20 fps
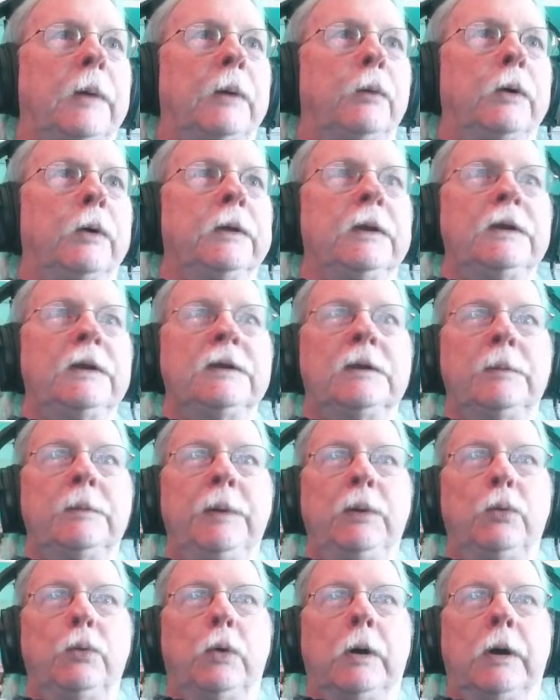want these to
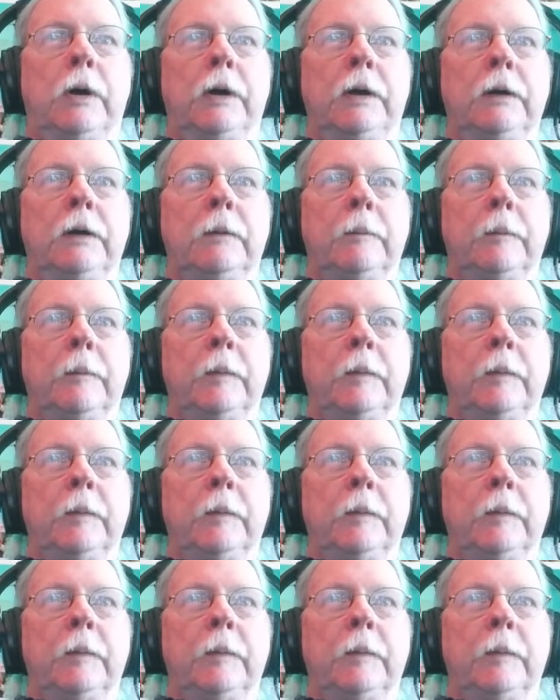be white,